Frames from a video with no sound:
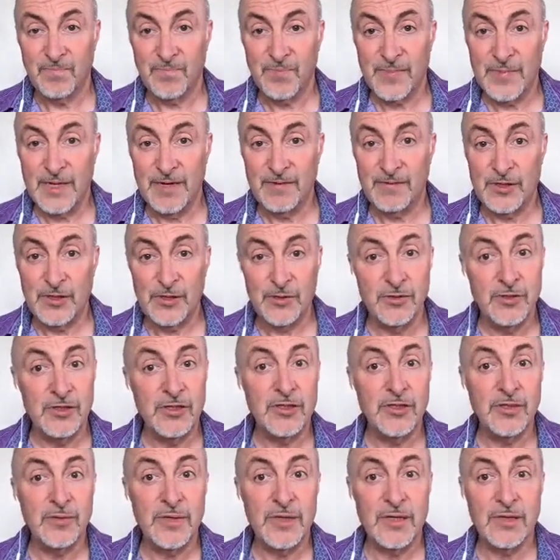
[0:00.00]
If you're choosing
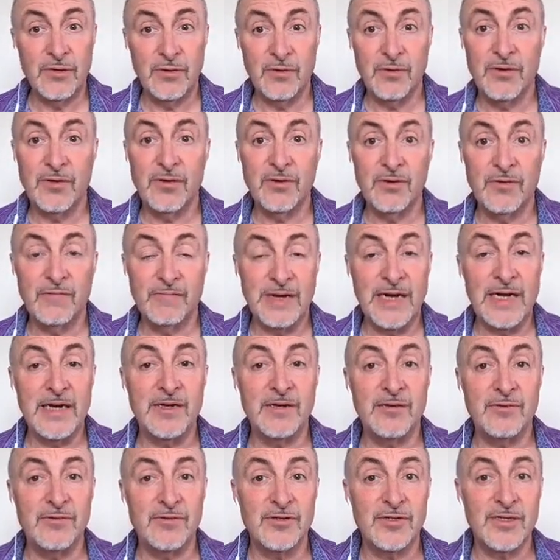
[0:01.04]
to ignore your
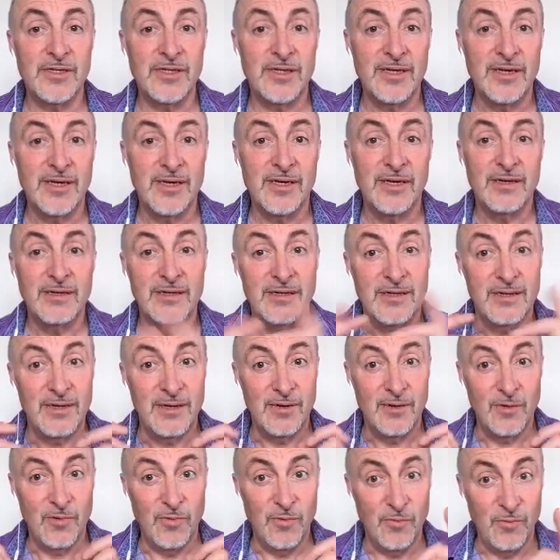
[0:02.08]
values,
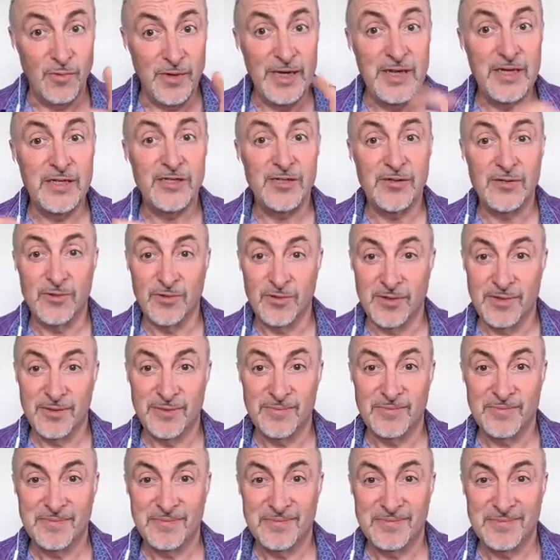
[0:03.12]
we need to talk.
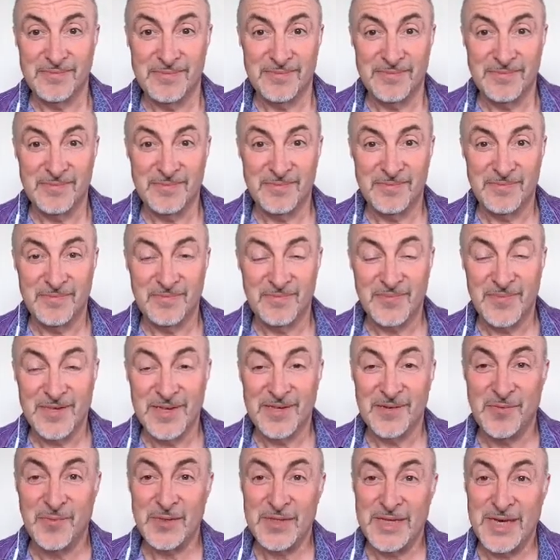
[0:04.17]

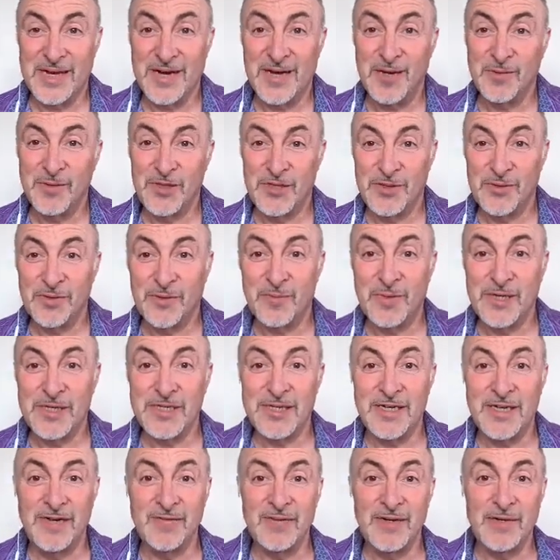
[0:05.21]
With that, I wish you a pleasant
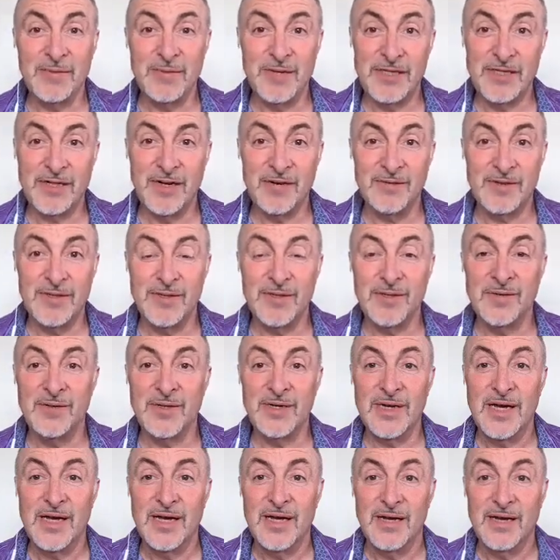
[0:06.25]
evening, a pleasant afternoon,
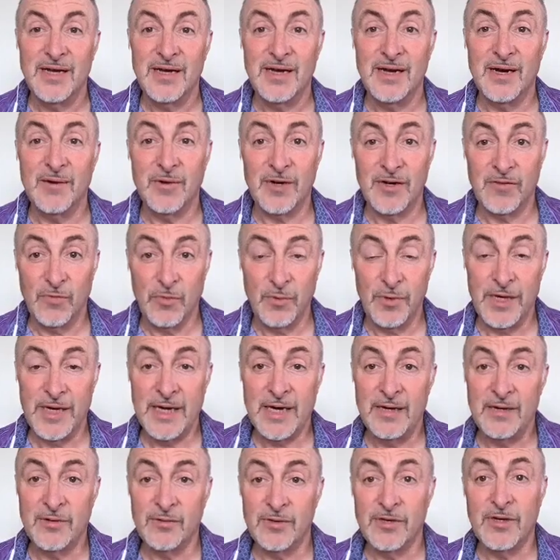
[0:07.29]
a wonderful
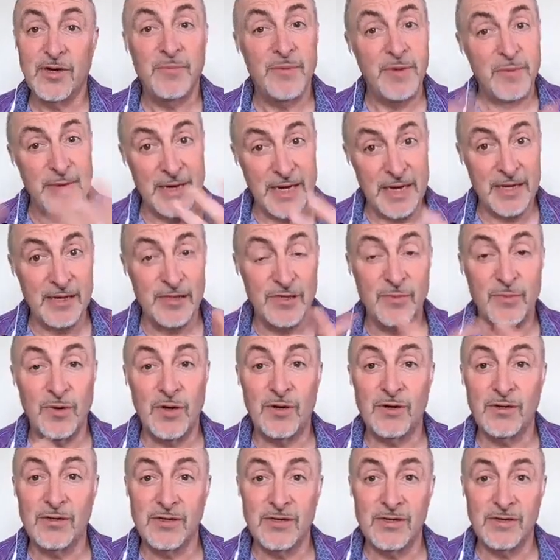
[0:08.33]
weekend, although I'll be back again
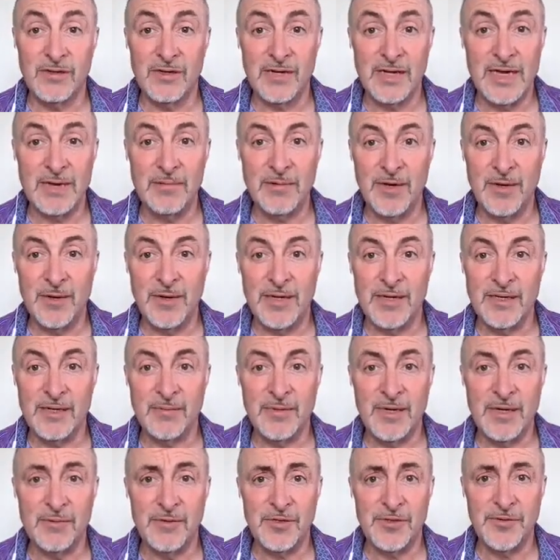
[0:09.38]
tomorrow because I've got to keep going. That'll be
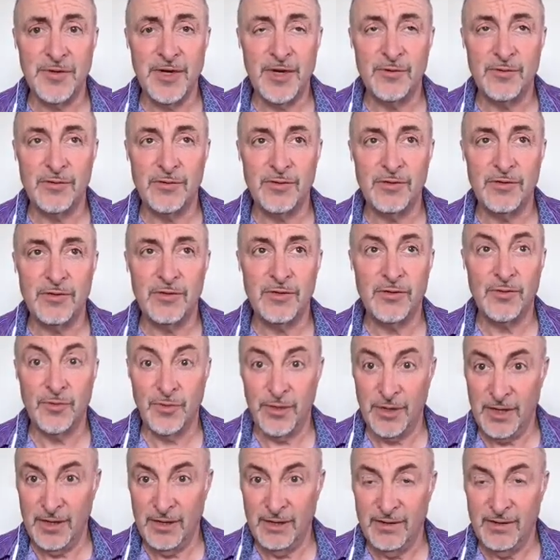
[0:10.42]
number 303.